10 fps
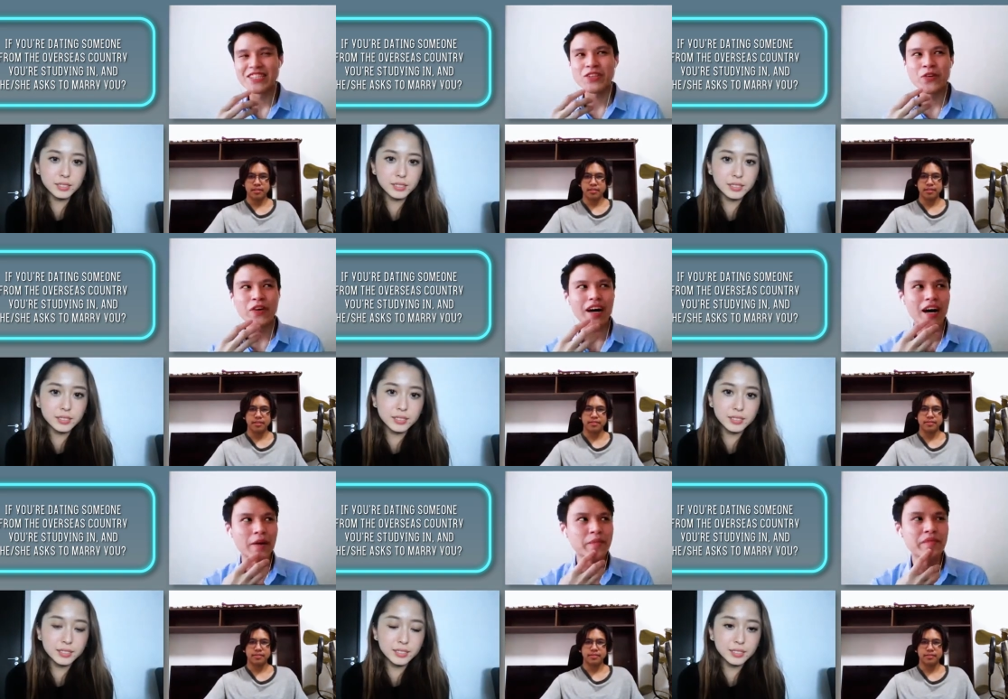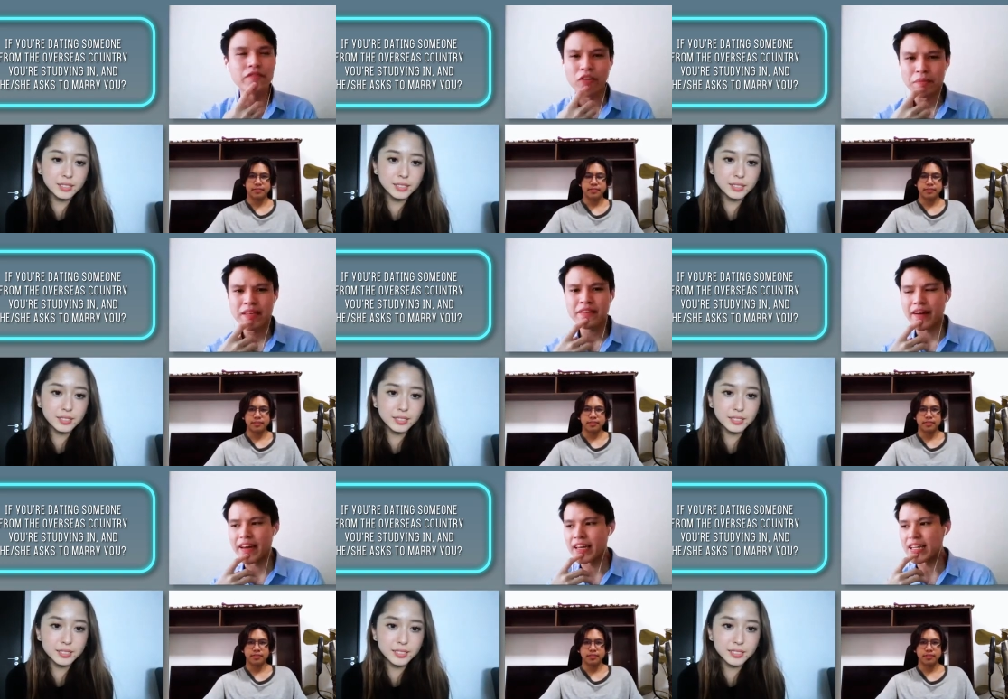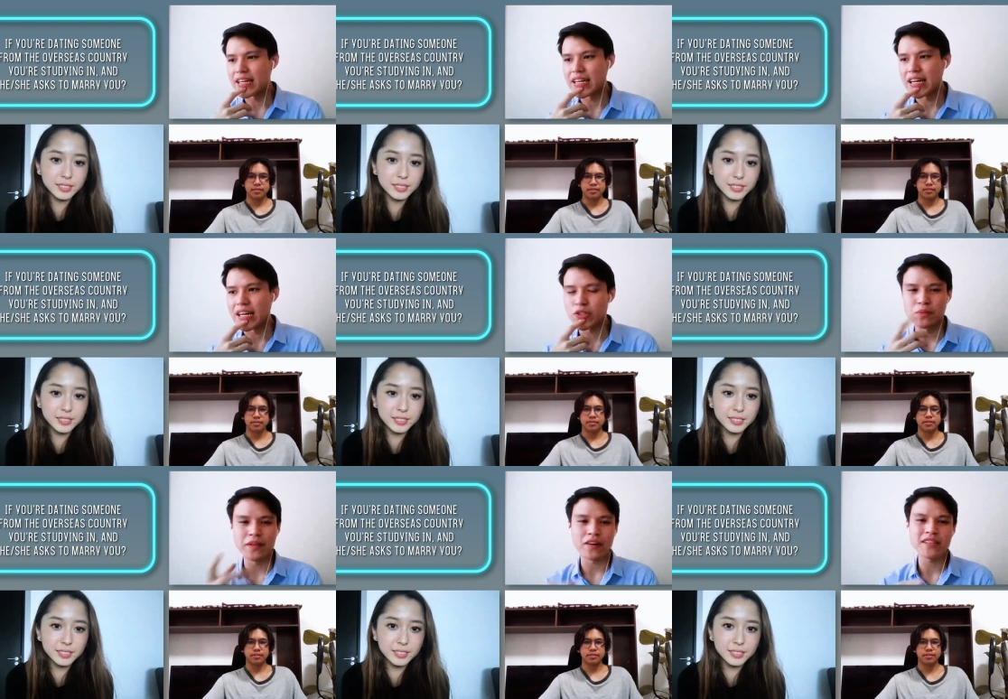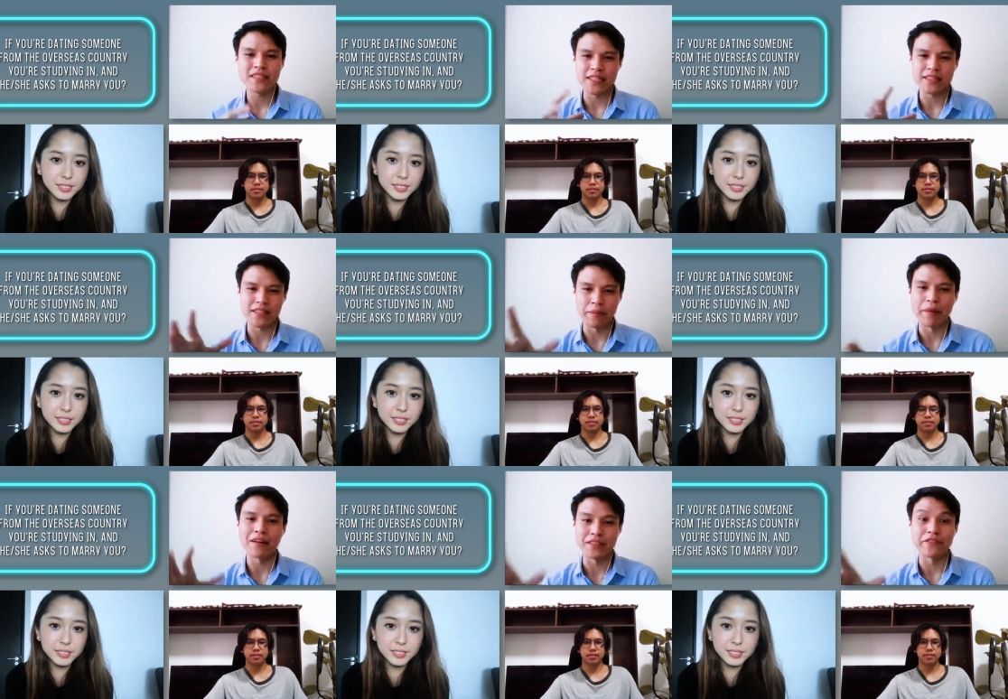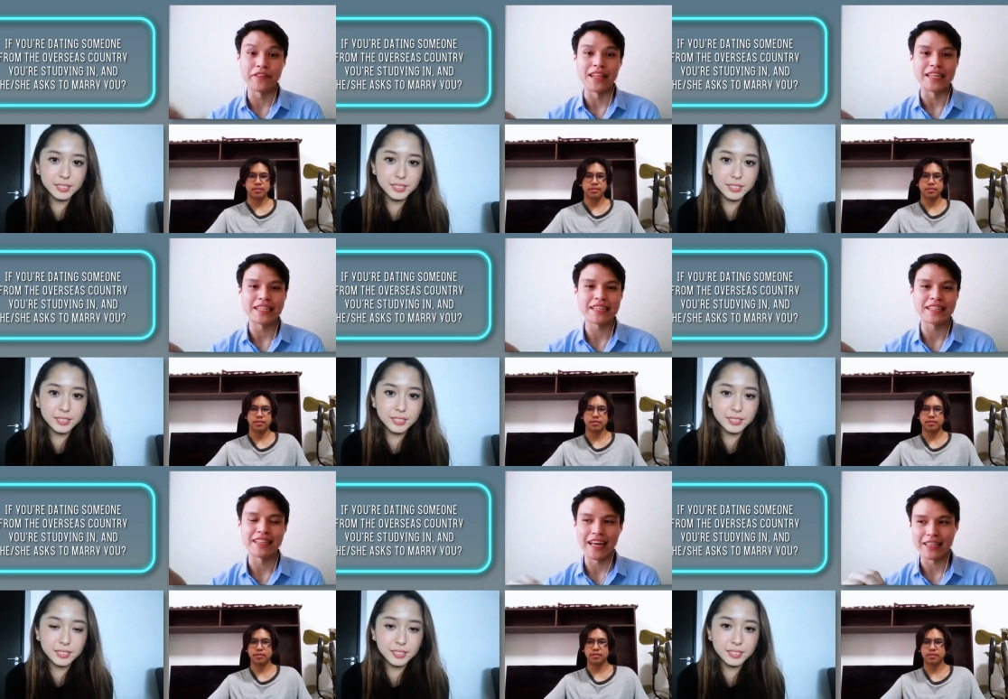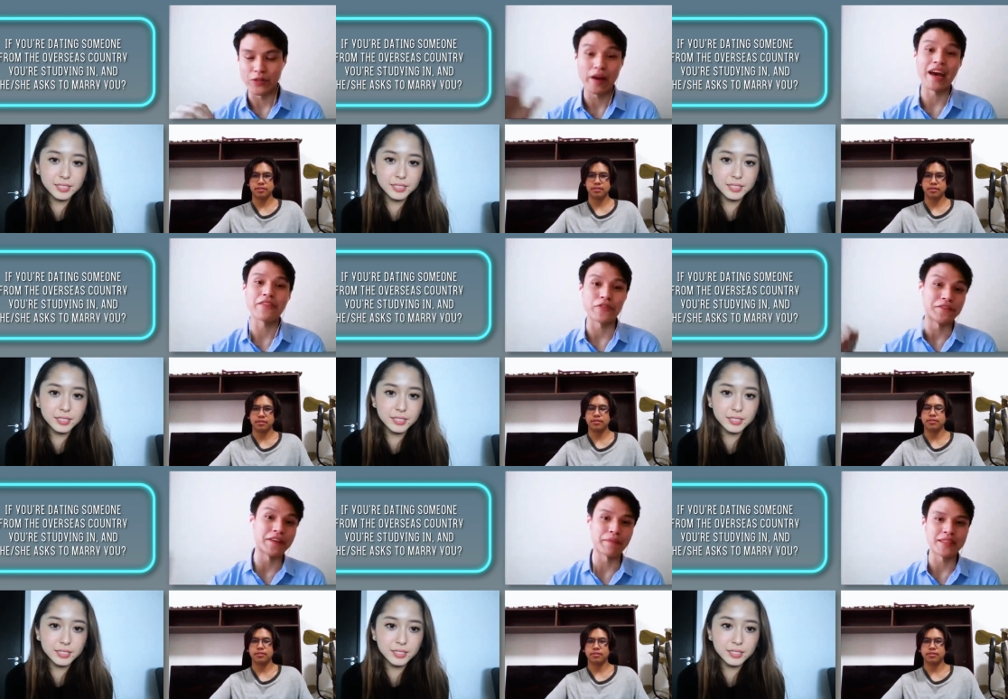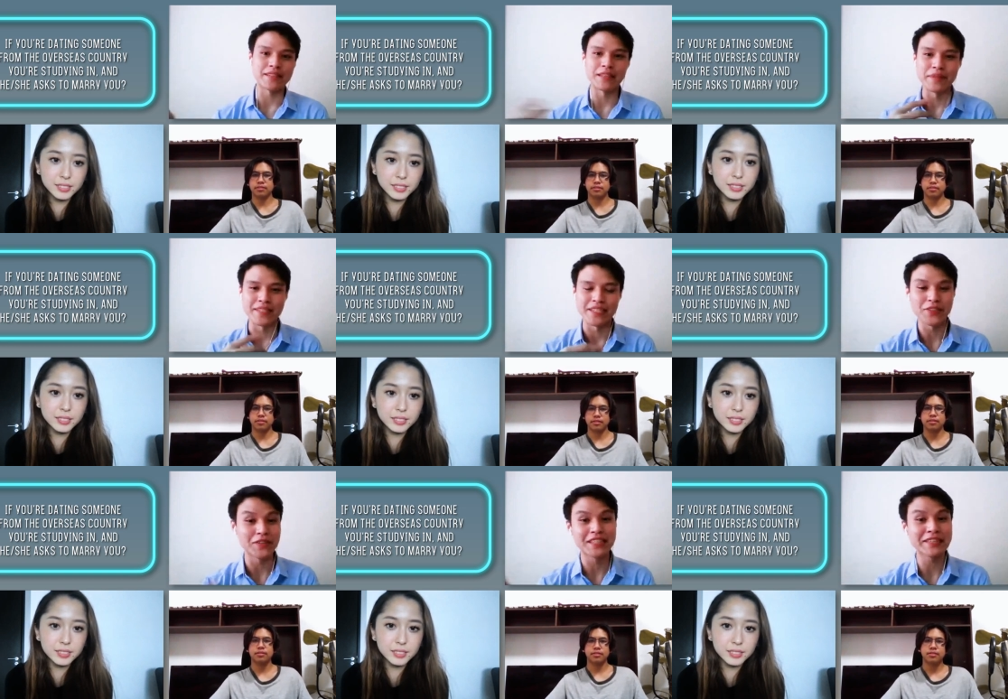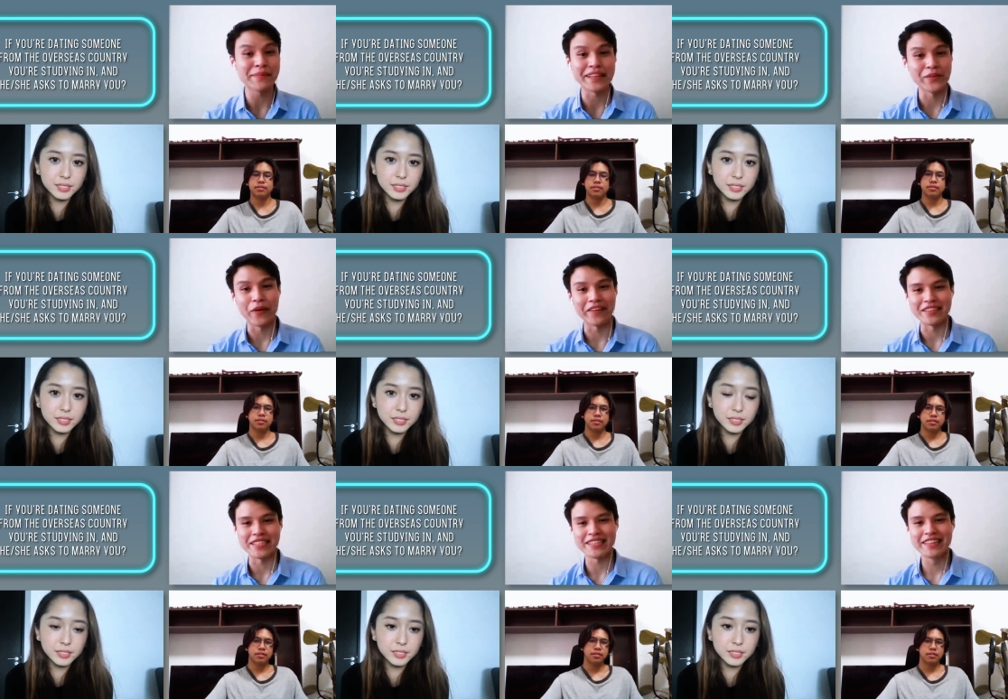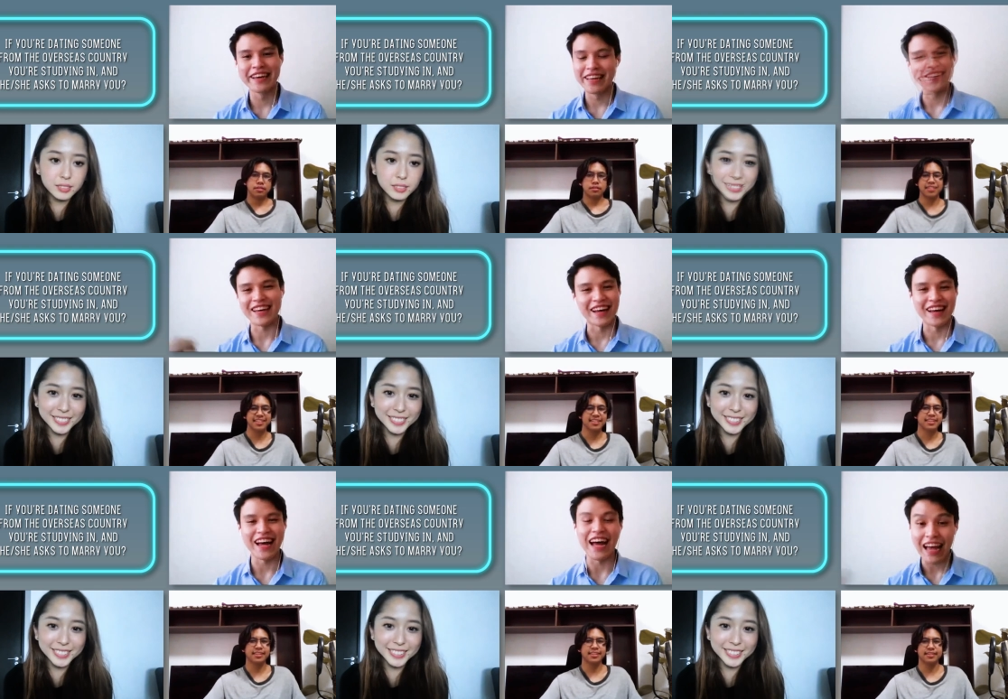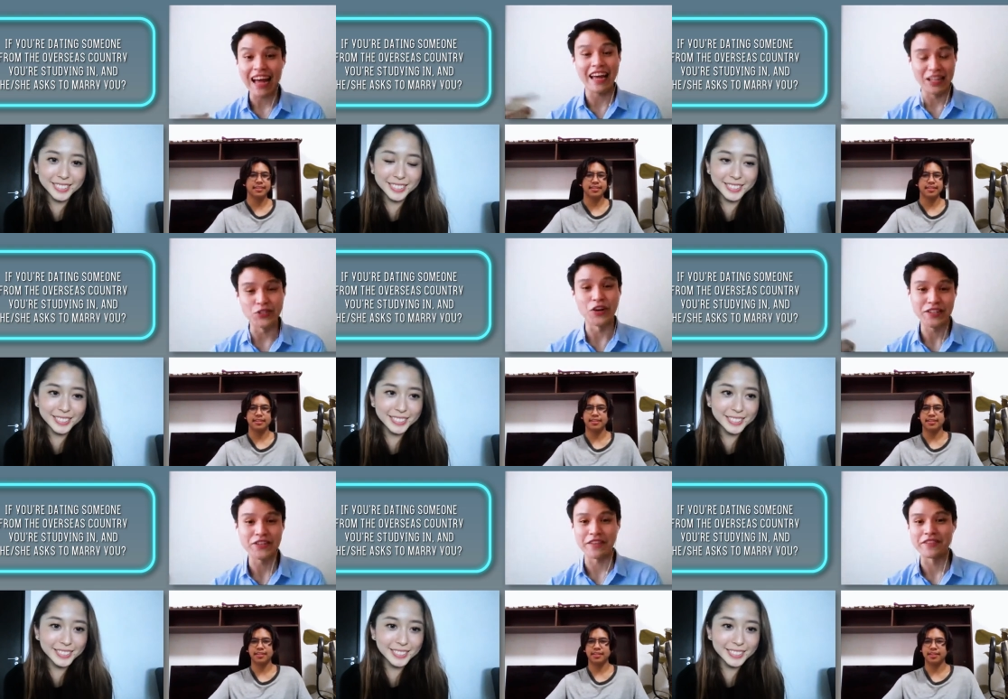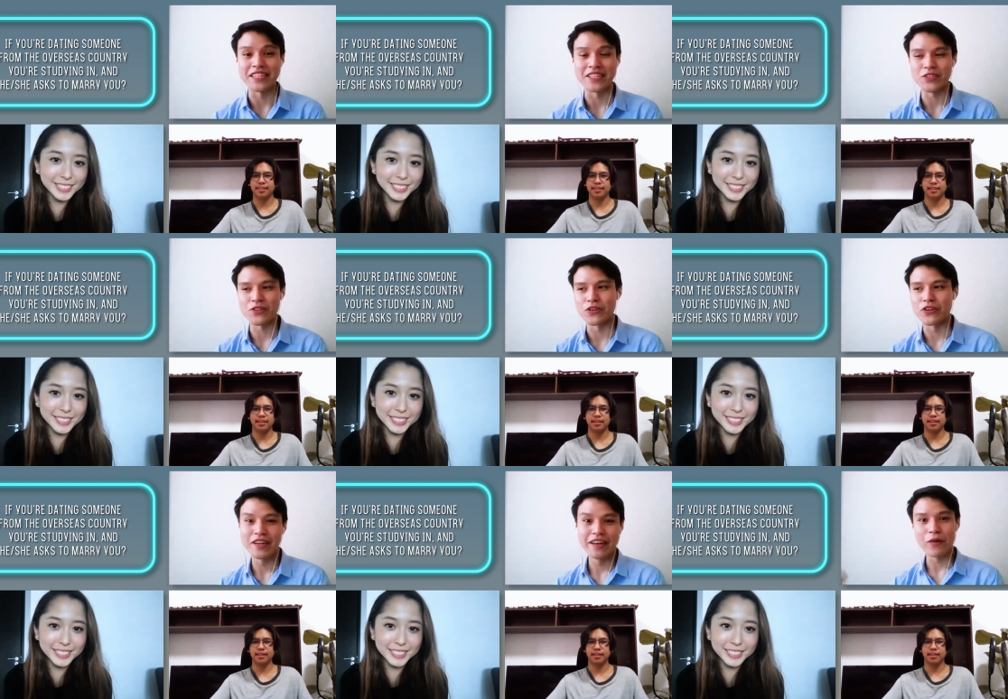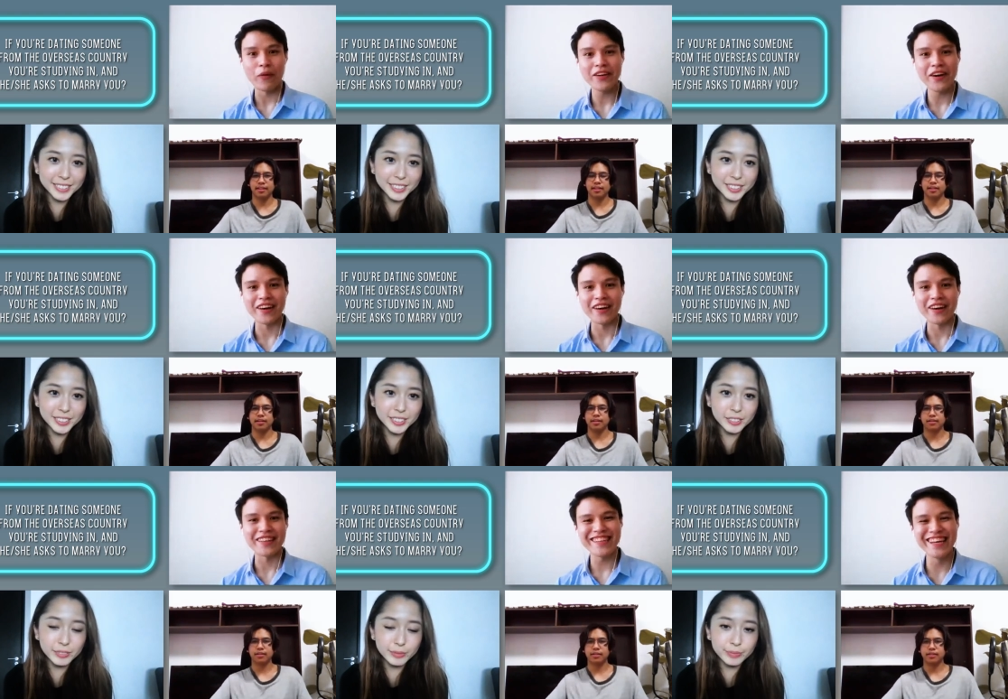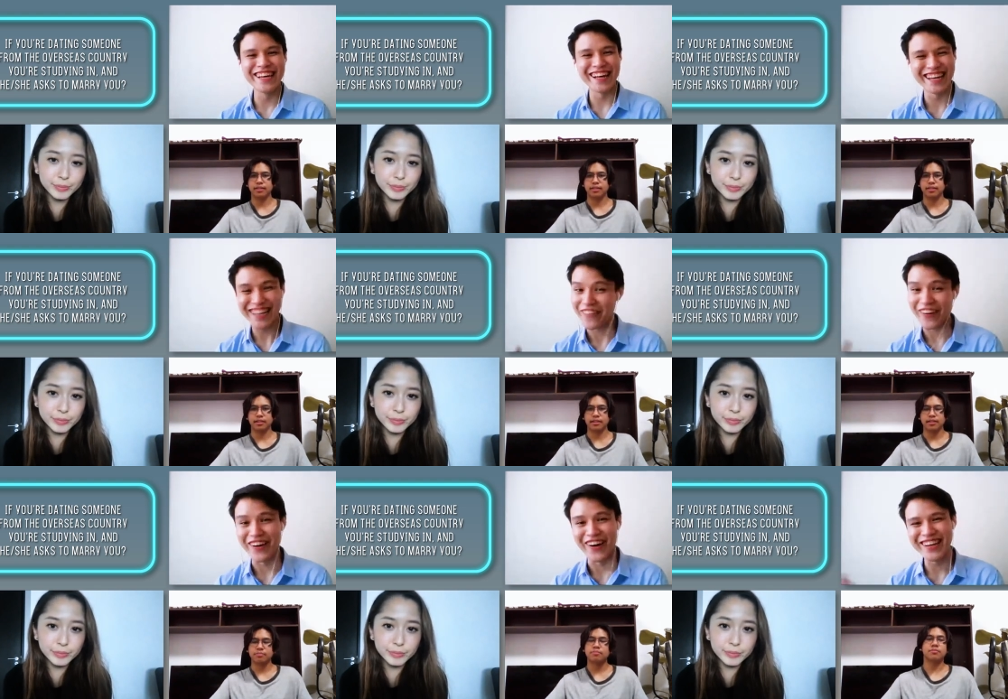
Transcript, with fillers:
Speaker 1: So, um, for me, right, uh, to be honest, it's about the feeling that you have with that particular person. So it doesn't matter where is it. Yeah, I, I enjoy traveling, so why not? why not?